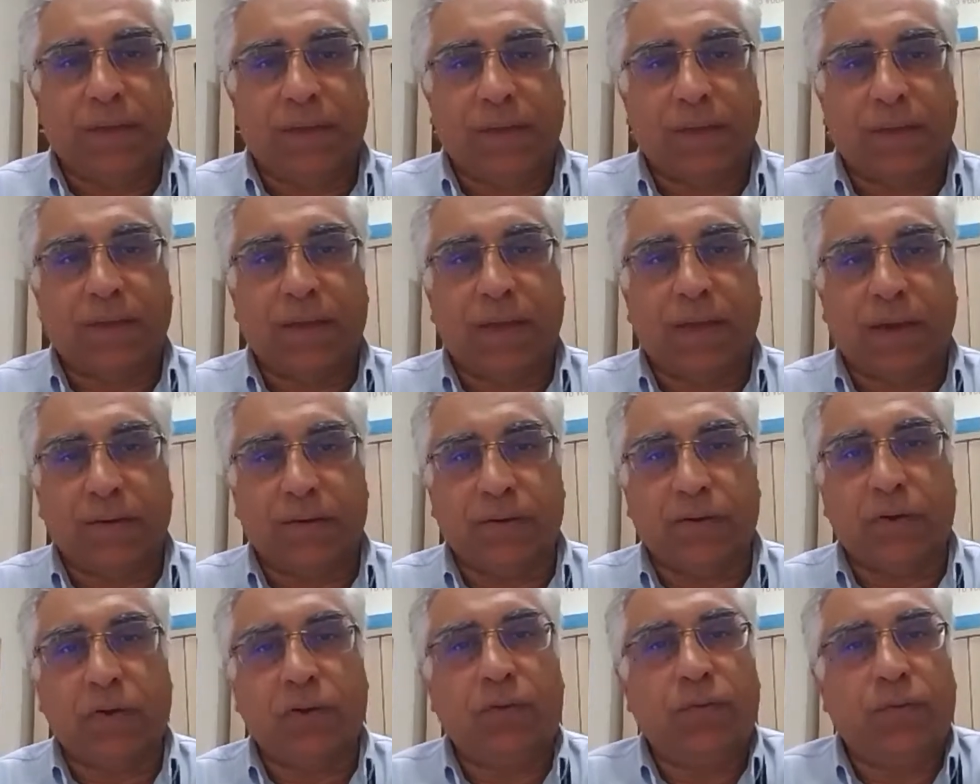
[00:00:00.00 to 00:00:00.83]
that they are
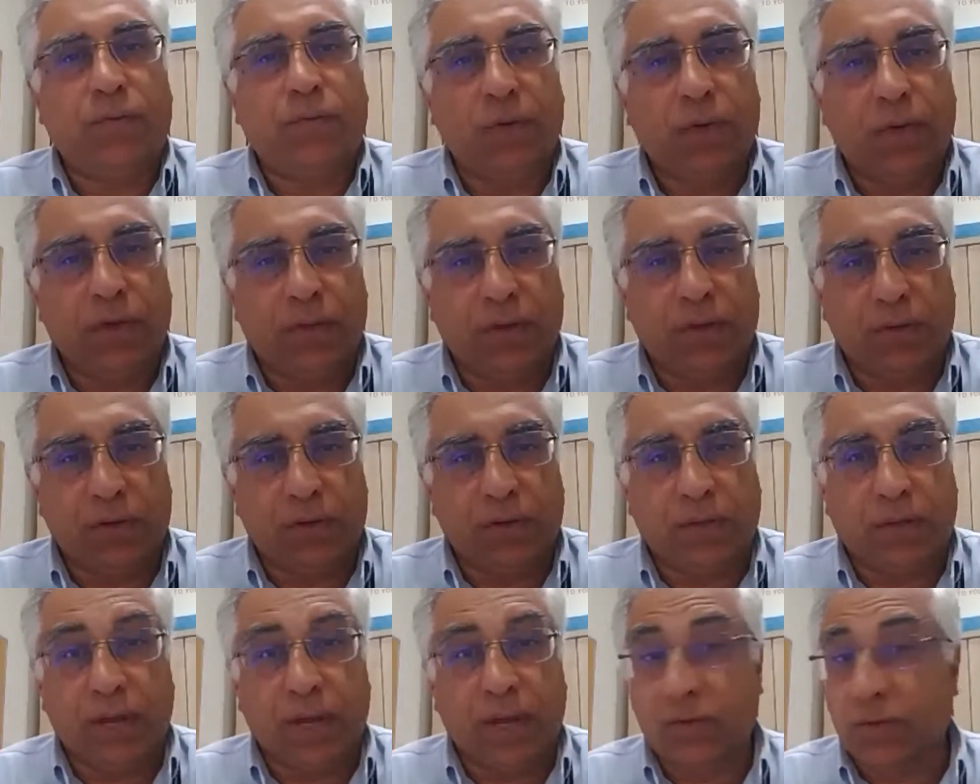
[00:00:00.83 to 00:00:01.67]
not fully
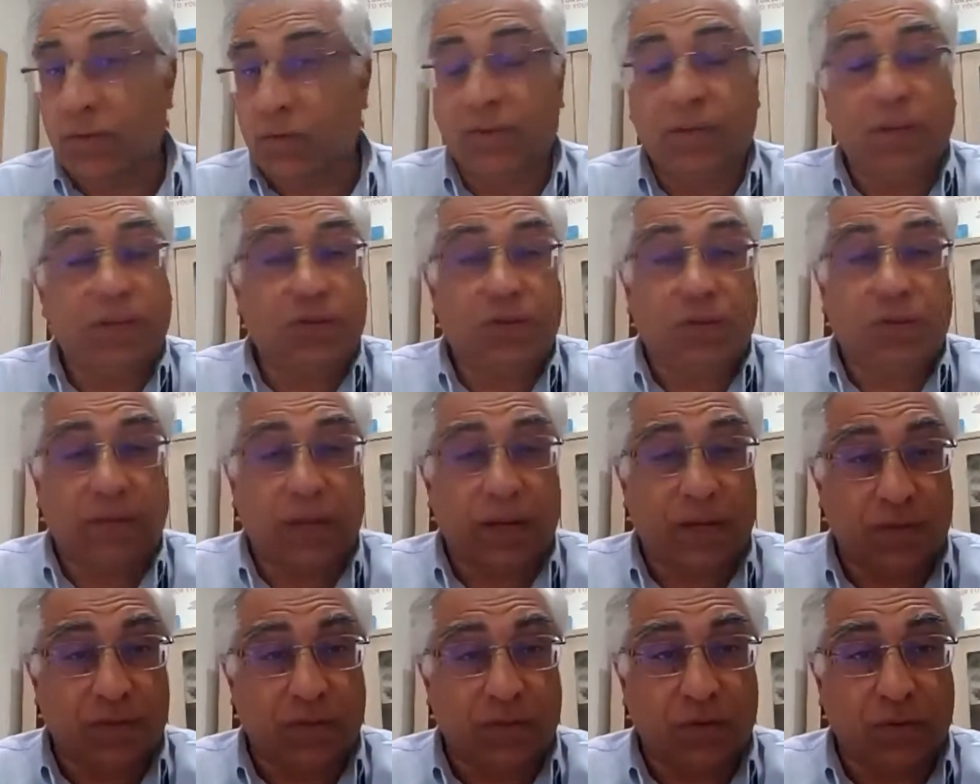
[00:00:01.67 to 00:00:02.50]
digitized or
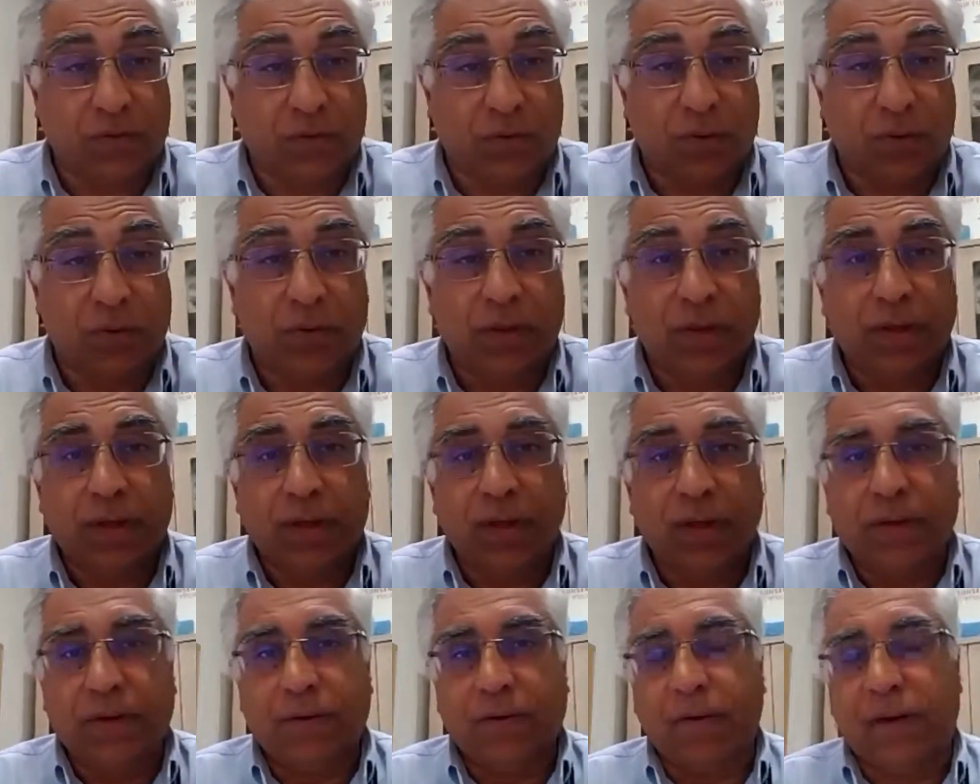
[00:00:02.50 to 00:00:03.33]
digitized at all,
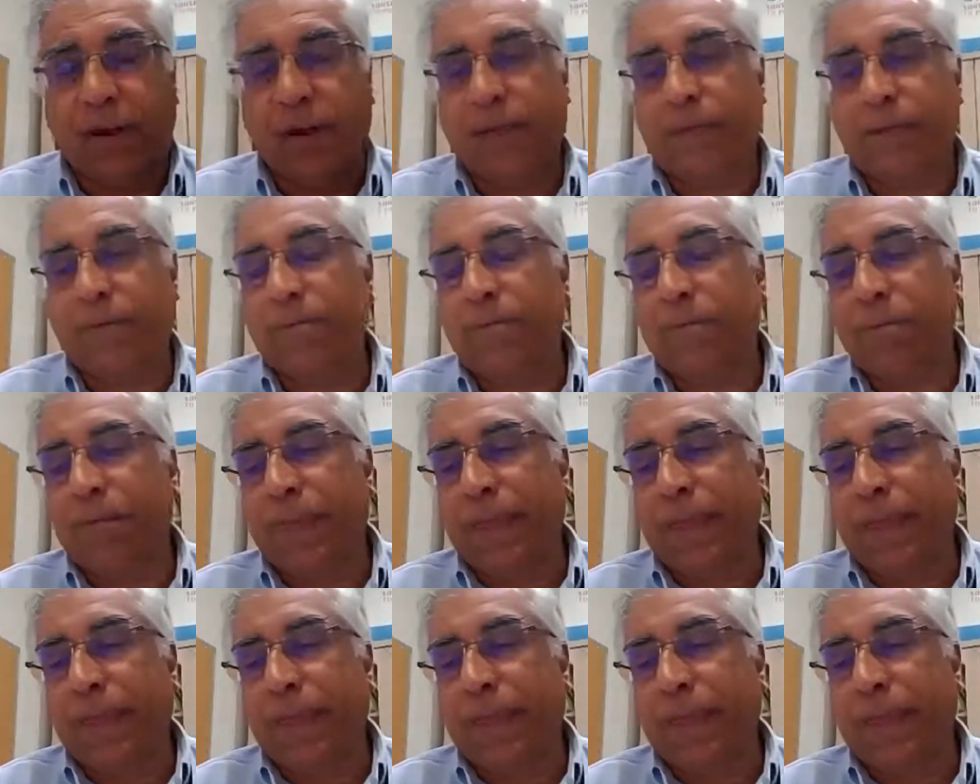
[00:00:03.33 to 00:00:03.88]
right?